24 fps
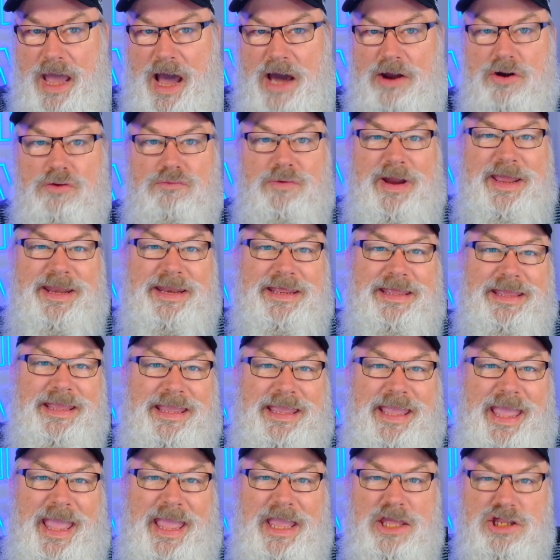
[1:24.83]
how to write
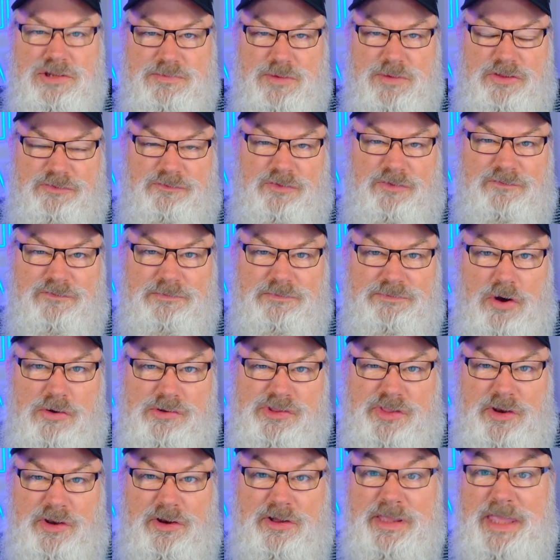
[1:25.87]
engagement driven
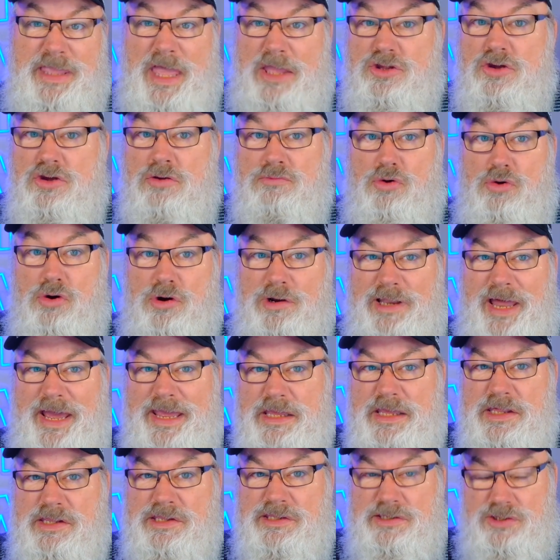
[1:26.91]
posts that'll get you more
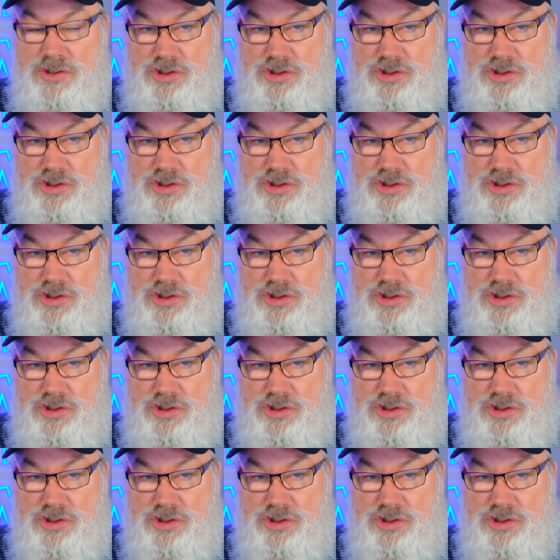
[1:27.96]
likes,